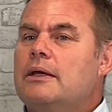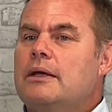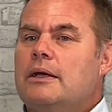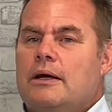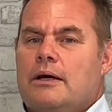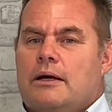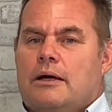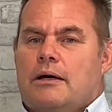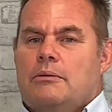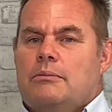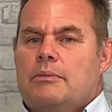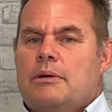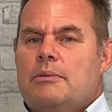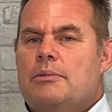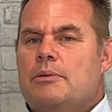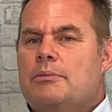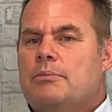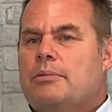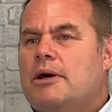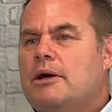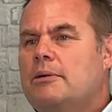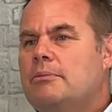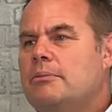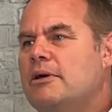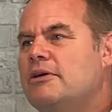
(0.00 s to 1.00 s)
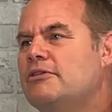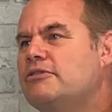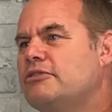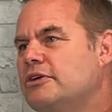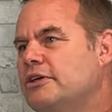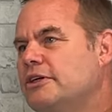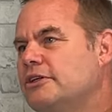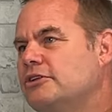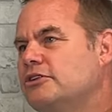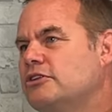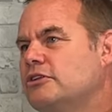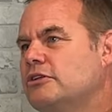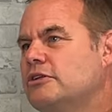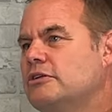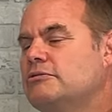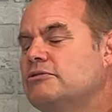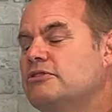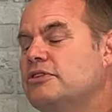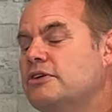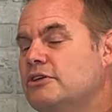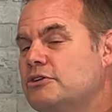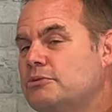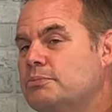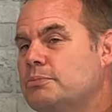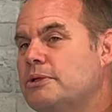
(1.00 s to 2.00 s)
Uh, I remember buying my first
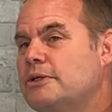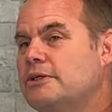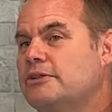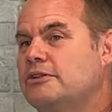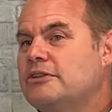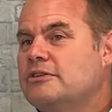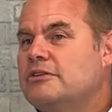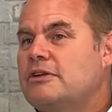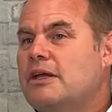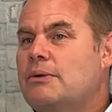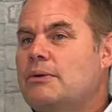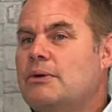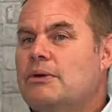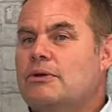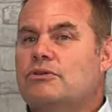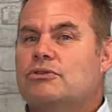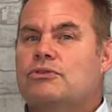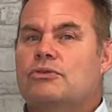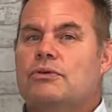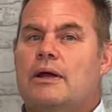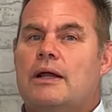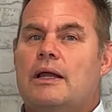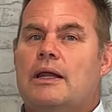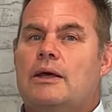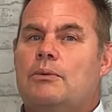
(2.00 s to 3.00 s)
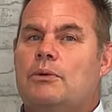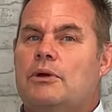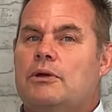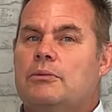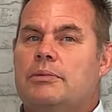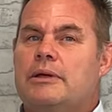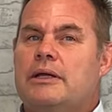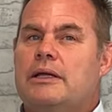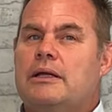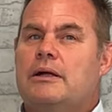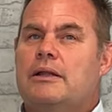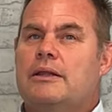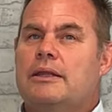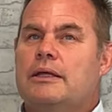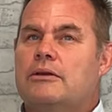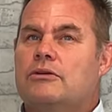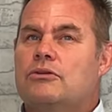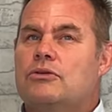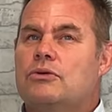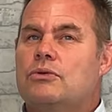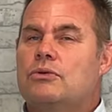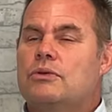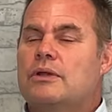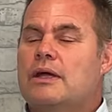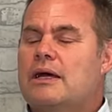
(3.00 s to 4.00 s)
purchase here in Australia would have been, I think,
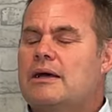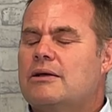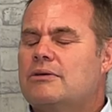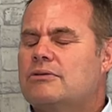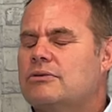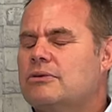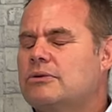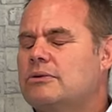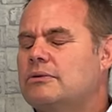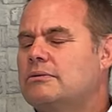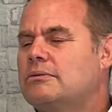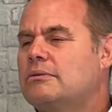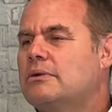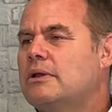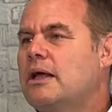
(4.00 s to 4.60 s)
two thousand.